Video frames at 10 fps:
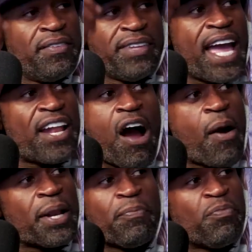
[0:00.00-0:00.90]
they had
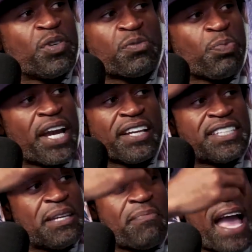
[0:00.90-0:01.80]
already was bringing
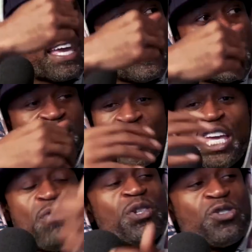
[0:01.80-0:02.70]
T-Mac in. So
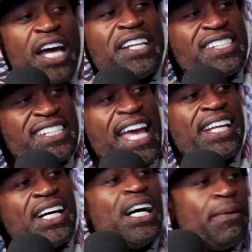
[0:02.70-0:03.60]
he was trying to
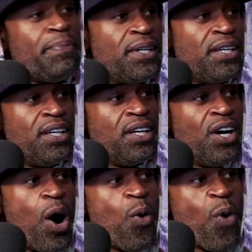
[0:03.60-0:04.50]
set up
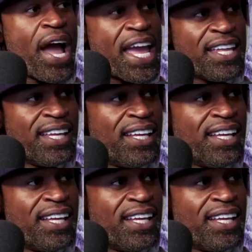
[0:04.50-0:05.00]
a way